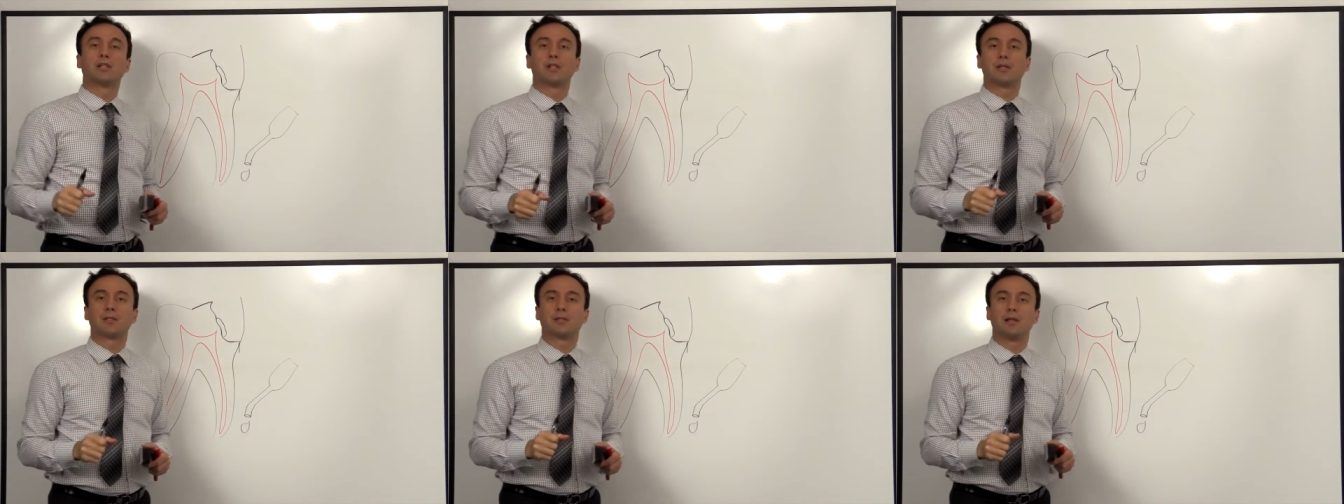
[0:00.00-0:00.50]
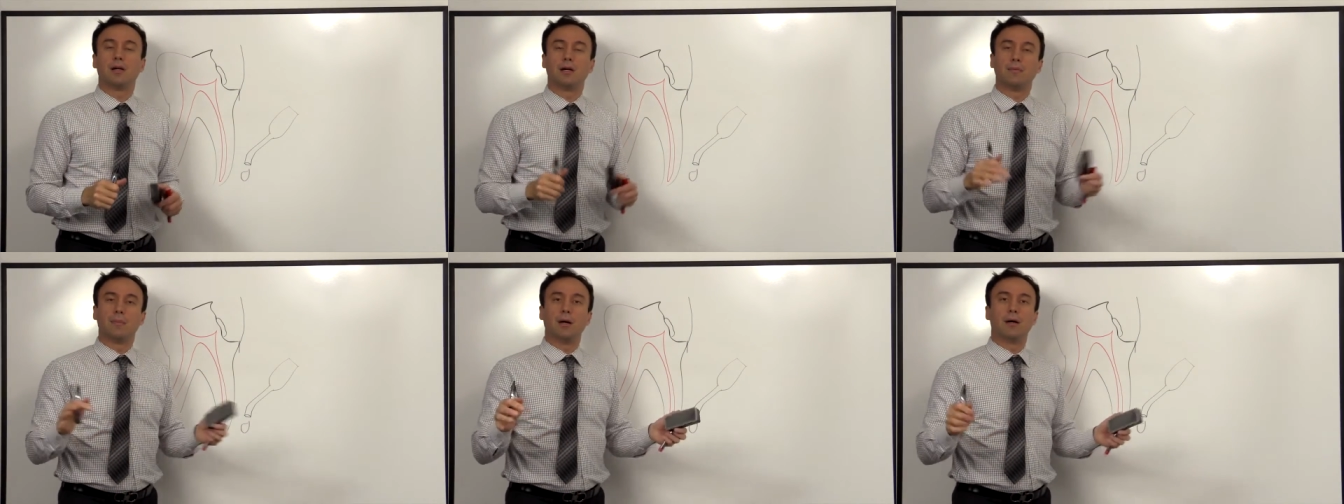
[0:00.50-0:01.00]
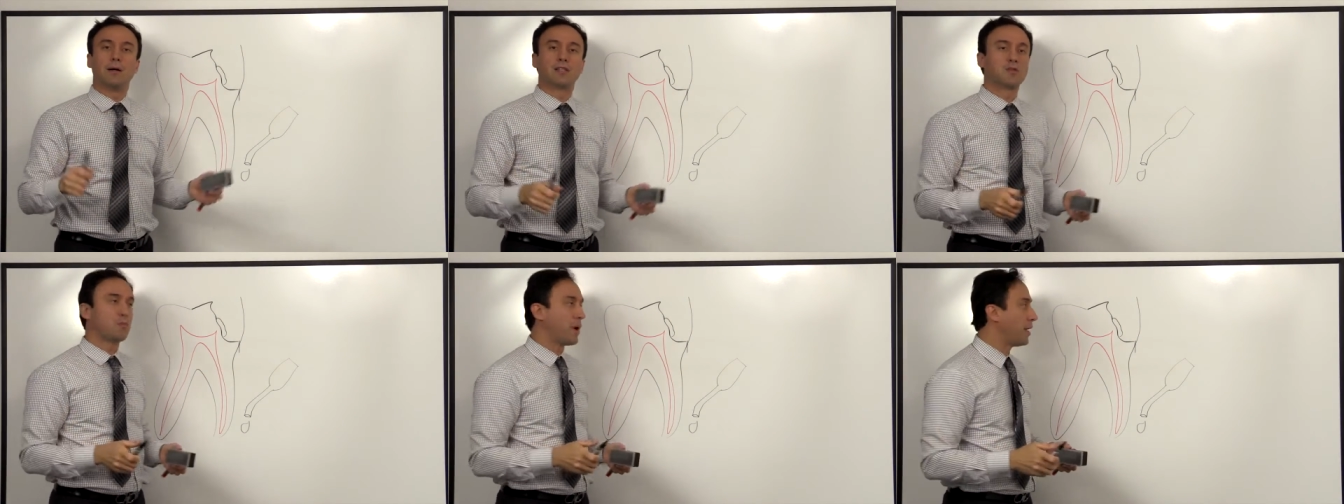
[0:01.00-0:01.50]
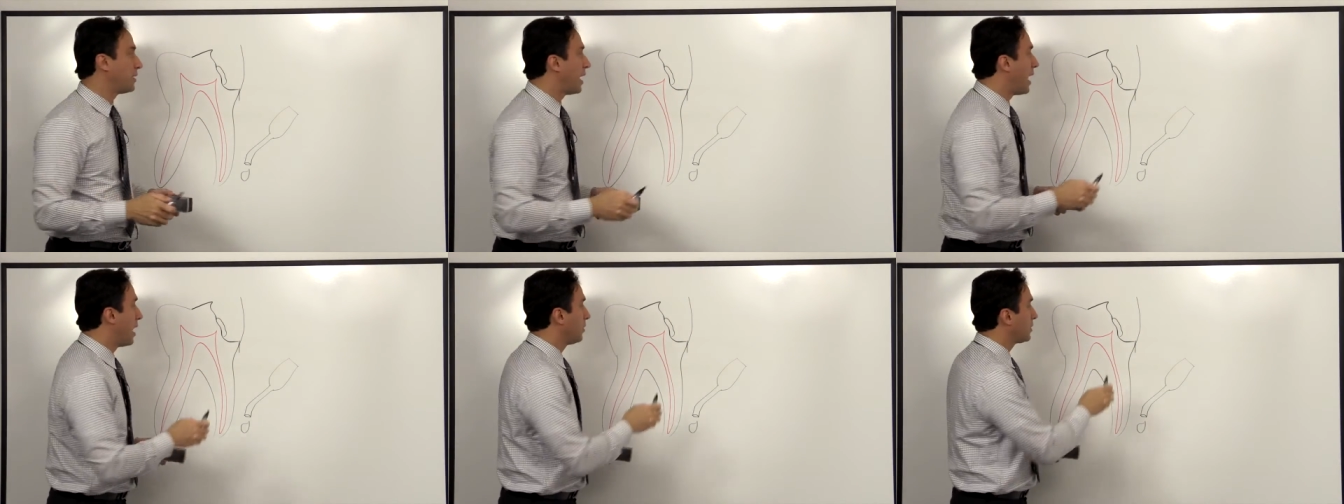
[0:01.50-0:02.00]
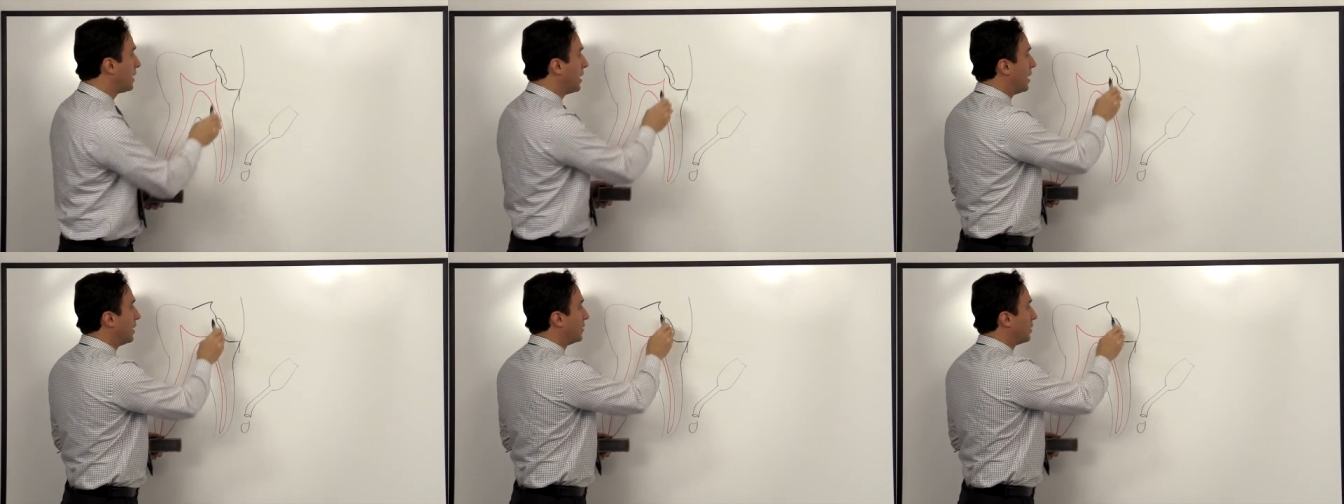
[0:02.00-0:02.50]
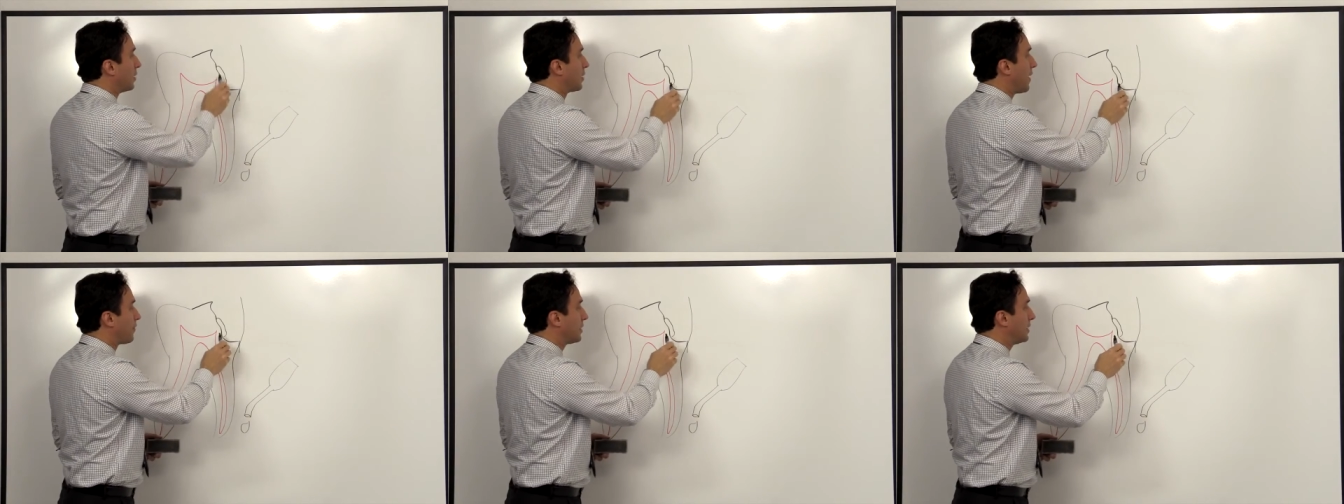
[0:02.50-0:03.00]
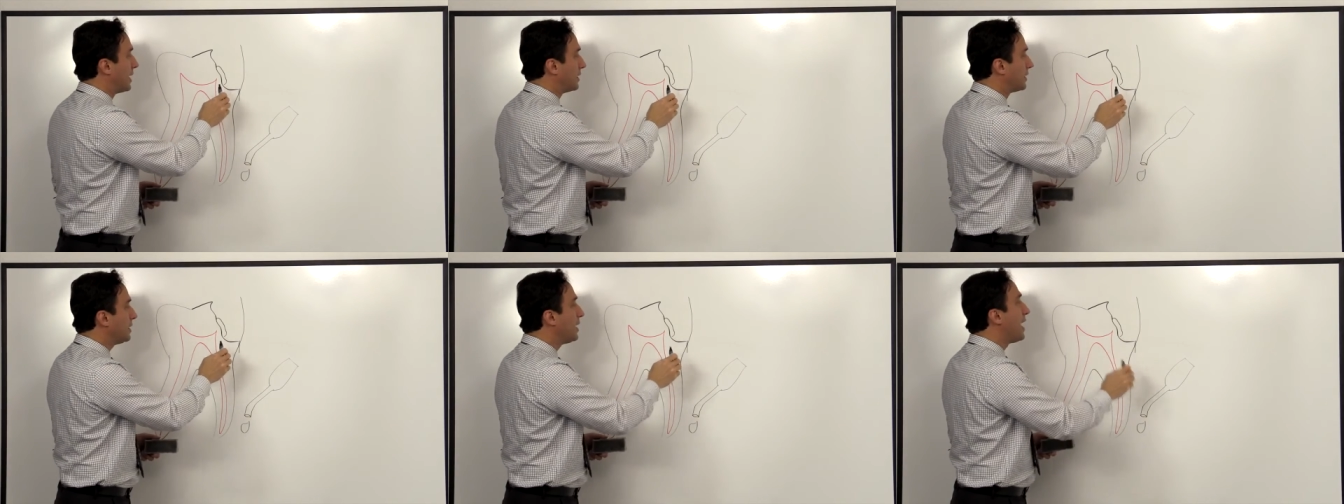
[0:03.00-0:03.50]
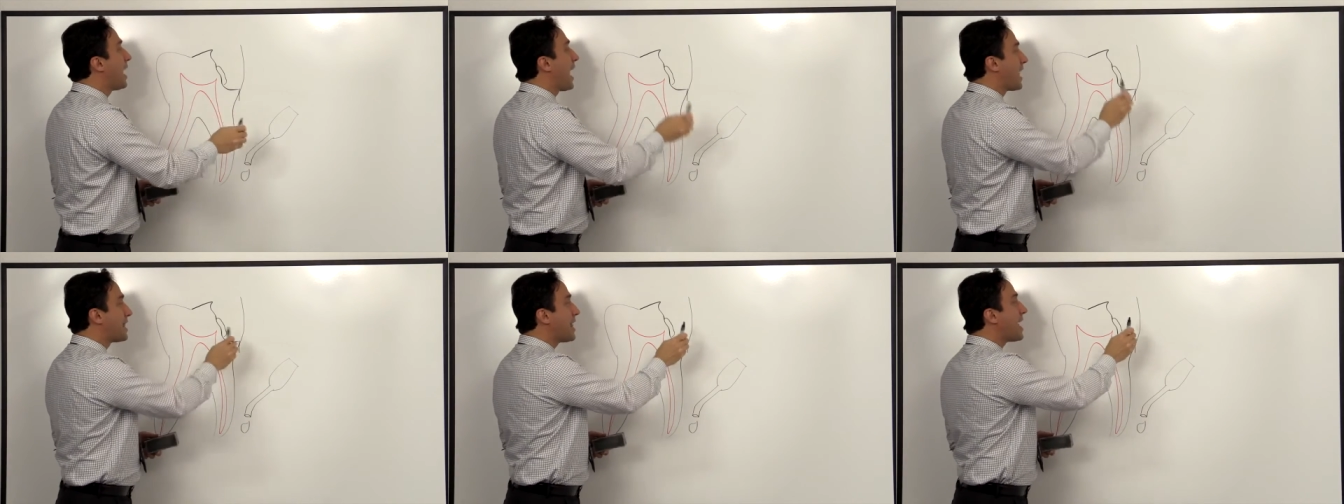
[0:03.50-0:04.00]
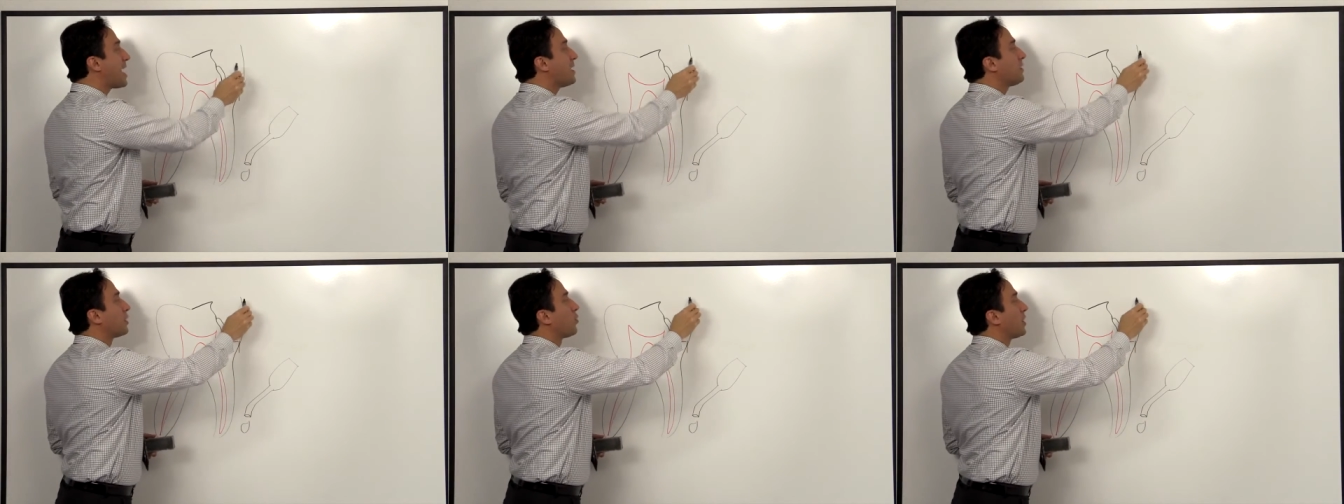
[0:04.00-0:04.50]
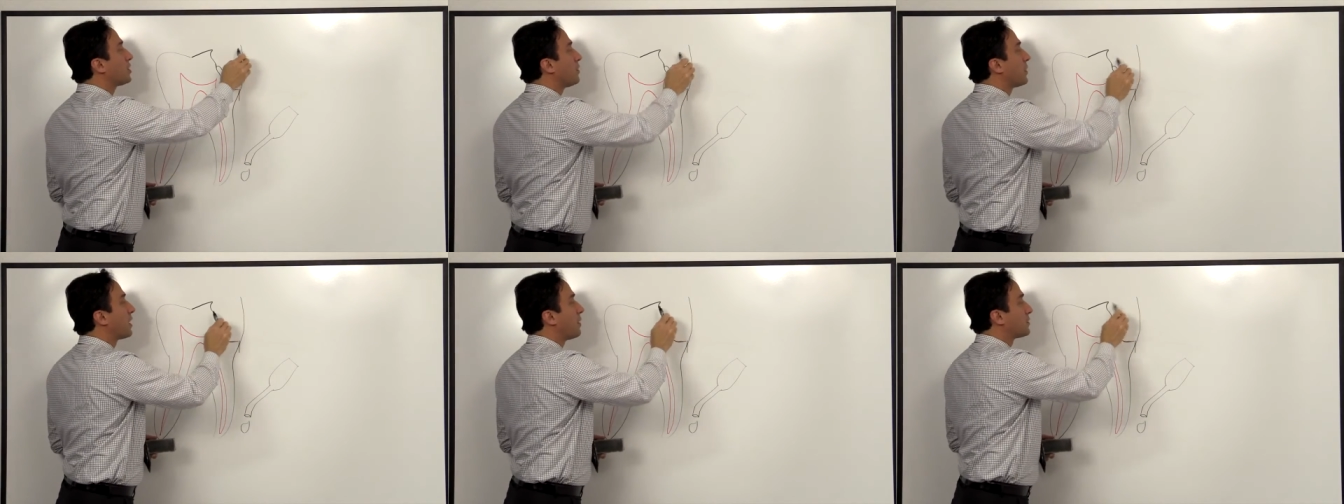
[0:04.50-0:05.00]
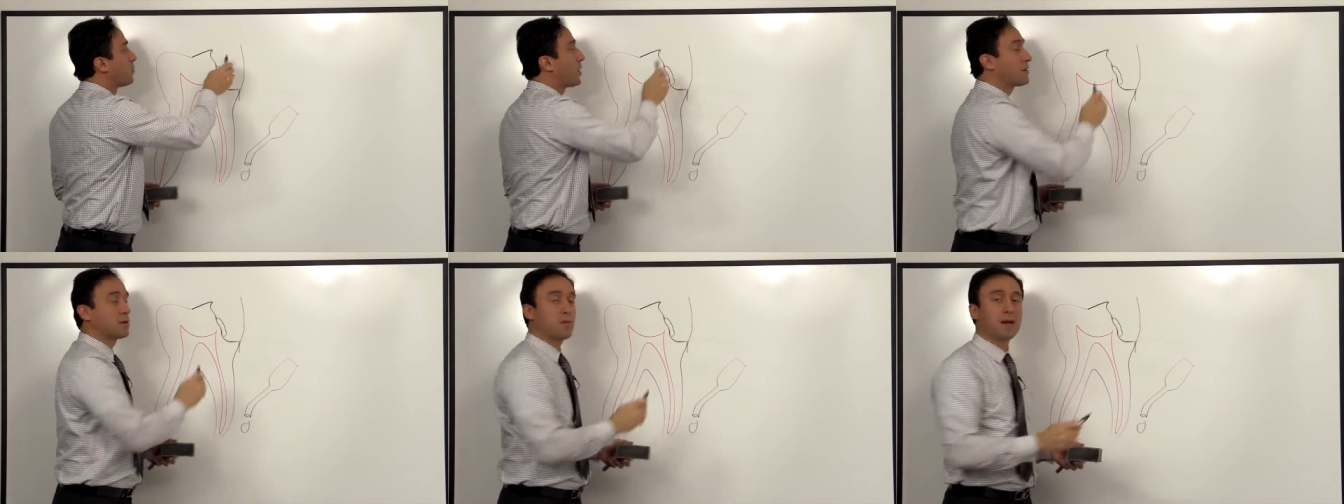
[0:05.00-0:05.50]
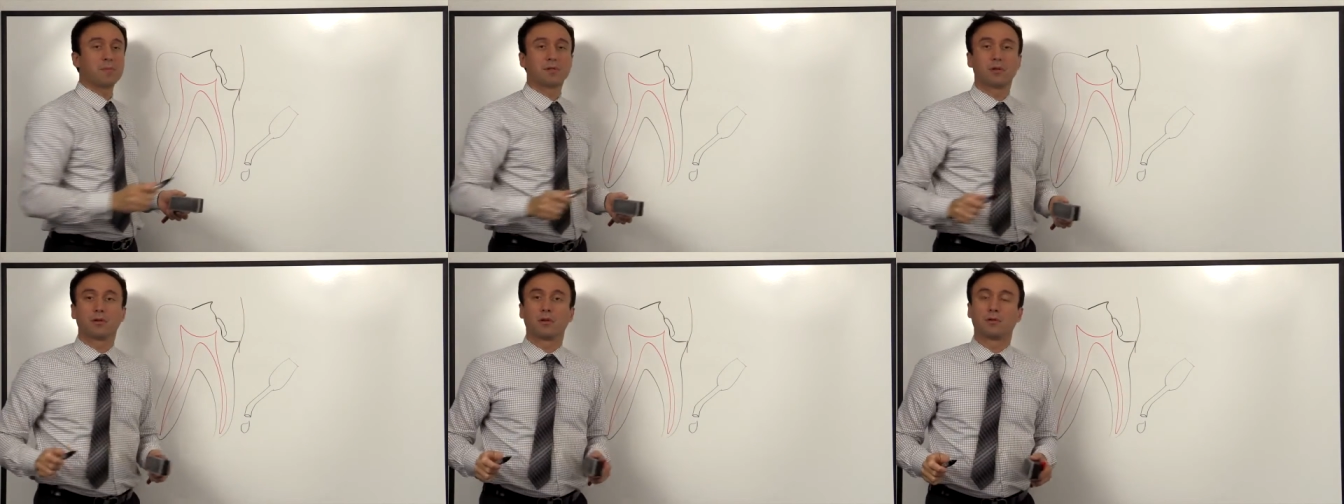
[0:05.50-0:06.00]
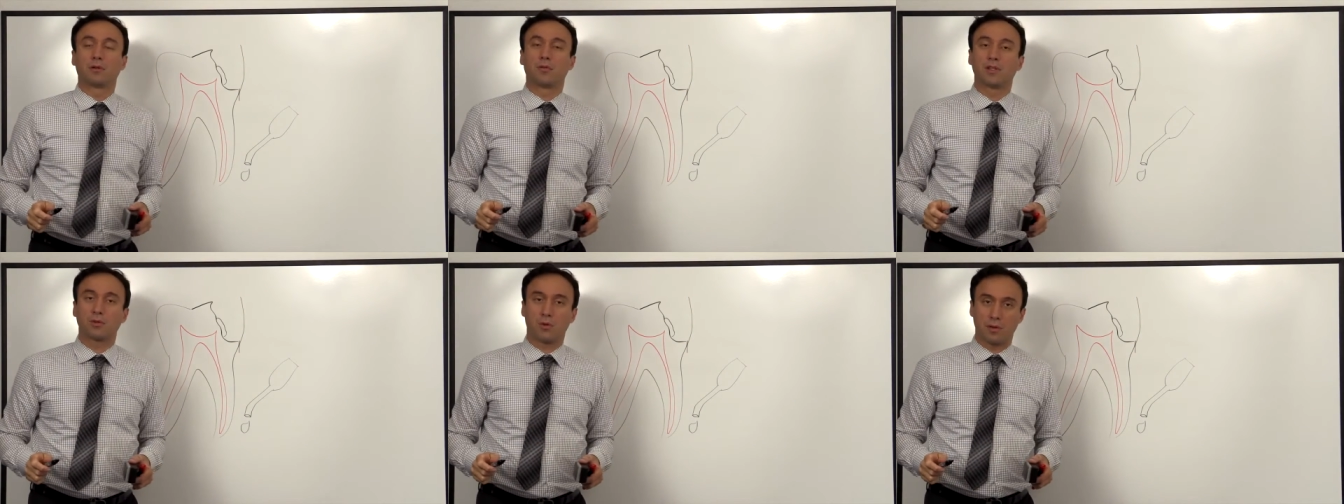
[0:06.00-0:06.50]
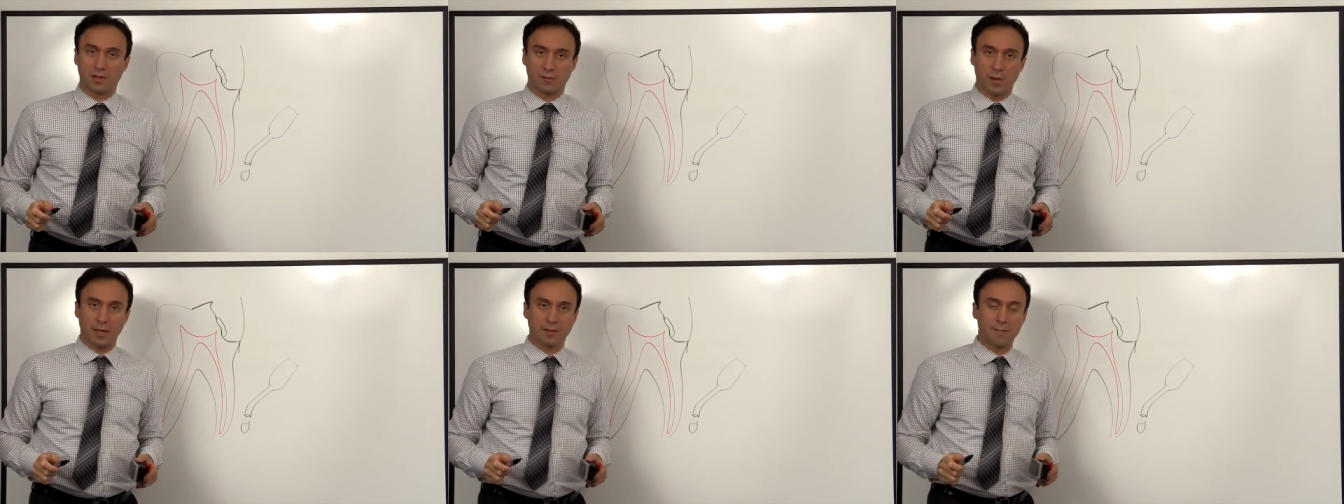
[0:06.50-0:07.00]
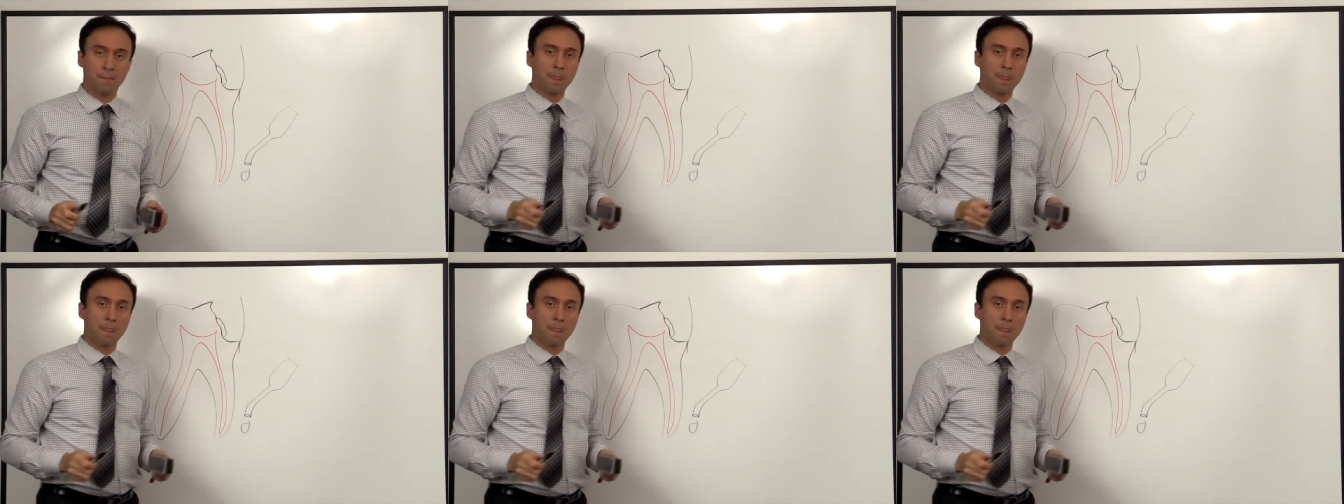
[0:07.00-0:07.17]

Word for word: just um, uh, spread out and uh, cover the dentin. And then the question becomes, what is the right material to restore the space?